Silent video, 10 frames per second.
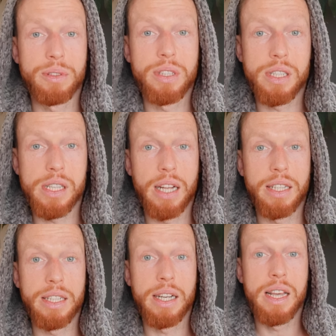
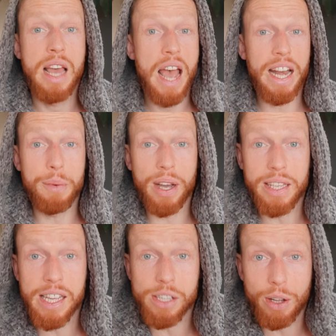understanding.
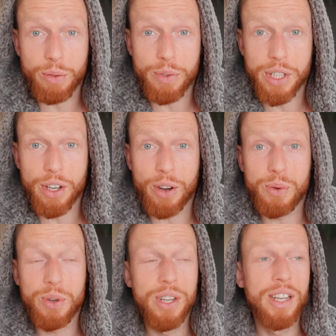Anyway, it's a long video.